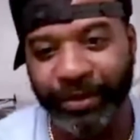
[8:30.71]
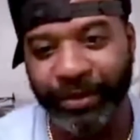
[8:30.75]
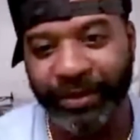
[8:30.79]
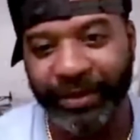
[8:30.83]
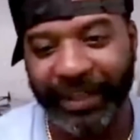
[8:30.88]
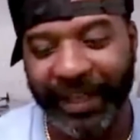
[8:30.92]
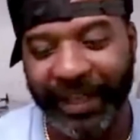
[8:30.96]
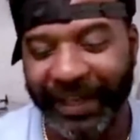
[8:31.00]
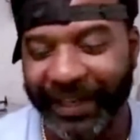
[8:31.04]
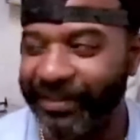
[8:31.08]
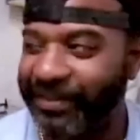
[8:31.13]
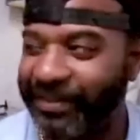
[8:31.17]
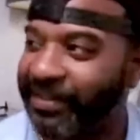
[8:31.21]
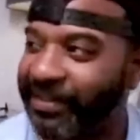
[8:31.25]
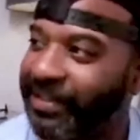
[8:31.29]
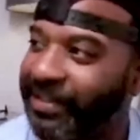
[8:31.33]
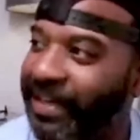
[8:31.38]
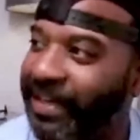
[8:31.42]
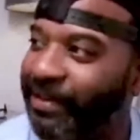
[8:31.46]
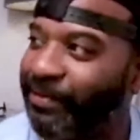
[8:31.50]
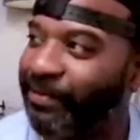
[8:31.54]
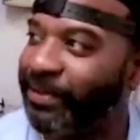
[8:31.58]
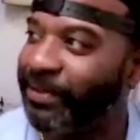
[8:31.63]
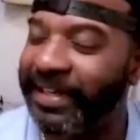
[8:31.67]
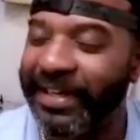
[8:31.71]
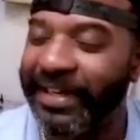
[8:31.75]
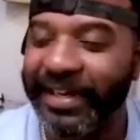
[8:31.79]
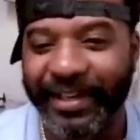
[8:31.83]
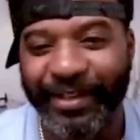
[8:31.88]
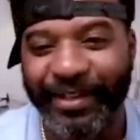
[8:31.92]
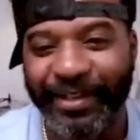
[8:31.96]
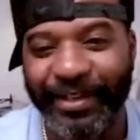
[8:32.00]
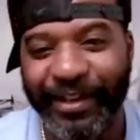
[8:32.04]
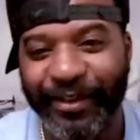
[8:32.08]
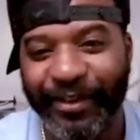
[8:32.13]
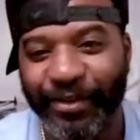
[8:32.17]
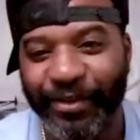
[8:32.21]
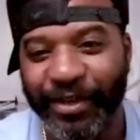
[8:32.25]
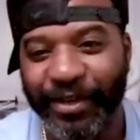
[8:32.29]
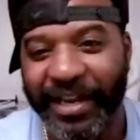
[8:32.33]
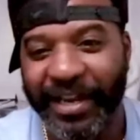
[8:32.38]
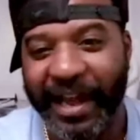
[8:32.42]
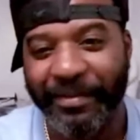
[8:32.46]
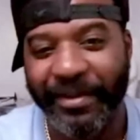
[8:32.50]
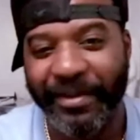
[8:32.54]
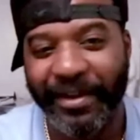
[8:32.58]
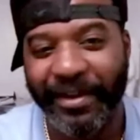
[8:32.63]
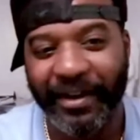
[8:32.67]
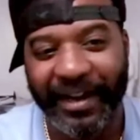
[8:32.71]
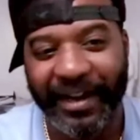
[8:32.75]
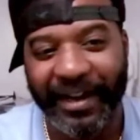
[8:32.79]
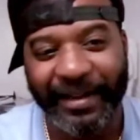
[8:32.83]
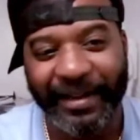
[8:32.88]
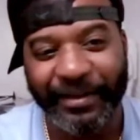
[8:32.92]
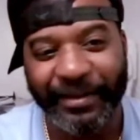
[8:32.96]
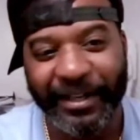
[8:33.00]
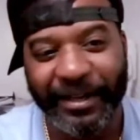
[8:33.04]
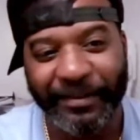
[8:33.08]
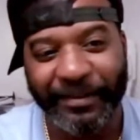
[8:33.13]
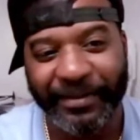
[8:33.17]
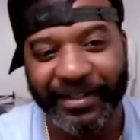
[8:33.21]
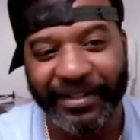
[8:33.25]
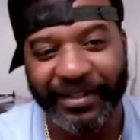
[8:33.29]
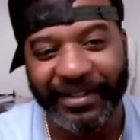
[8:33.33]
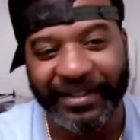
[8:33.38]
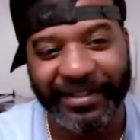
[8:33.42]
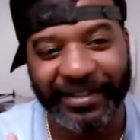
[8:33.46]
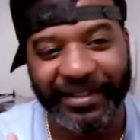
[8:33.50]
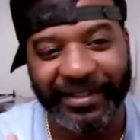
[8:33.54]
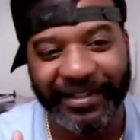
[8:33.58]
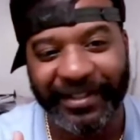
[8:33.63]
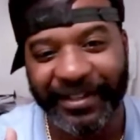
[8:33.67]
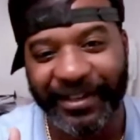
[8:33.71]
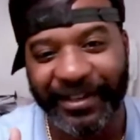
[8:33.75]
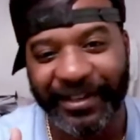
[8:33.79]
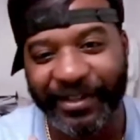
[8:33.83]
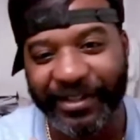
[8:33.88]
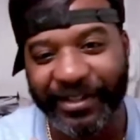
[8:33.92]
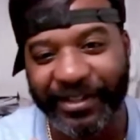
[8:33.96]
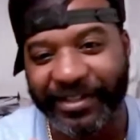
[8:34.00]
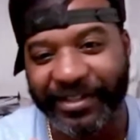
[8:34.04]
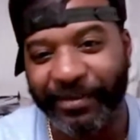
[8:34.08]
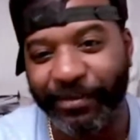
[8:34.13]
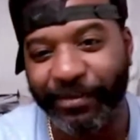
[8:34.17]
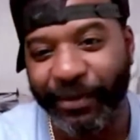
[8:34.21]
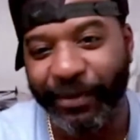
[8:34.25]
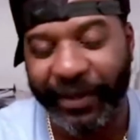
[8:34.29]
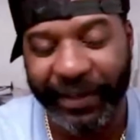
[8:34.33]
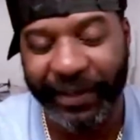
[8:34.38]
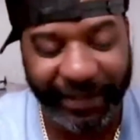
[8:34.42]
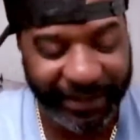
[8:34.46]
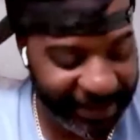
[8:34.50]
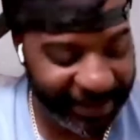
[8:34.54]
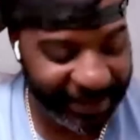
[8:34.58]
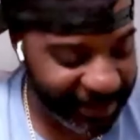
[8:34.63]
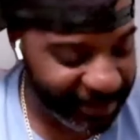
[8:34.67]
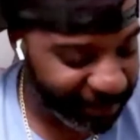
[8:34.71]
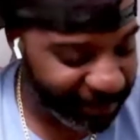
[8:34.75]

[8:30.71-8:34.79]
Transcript: Like it's just like, well, dang, you got me all hyped up just to bring it down.